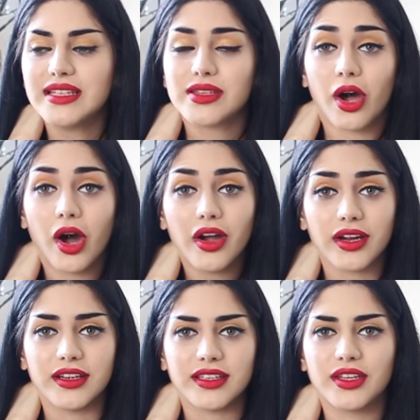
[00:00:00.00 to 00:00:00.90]
It's
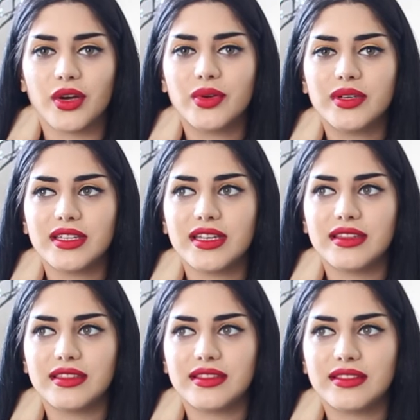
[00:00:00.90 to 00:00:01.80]
hard, you know,
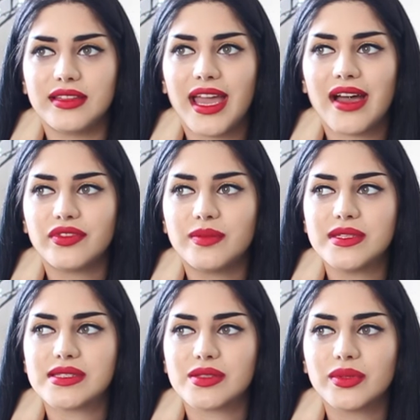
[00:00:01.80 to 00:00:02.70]
they have to
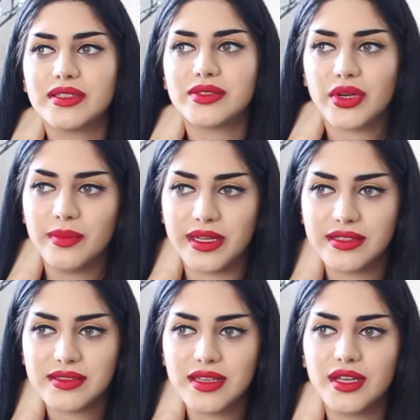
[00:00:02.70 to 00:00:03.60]
be so determined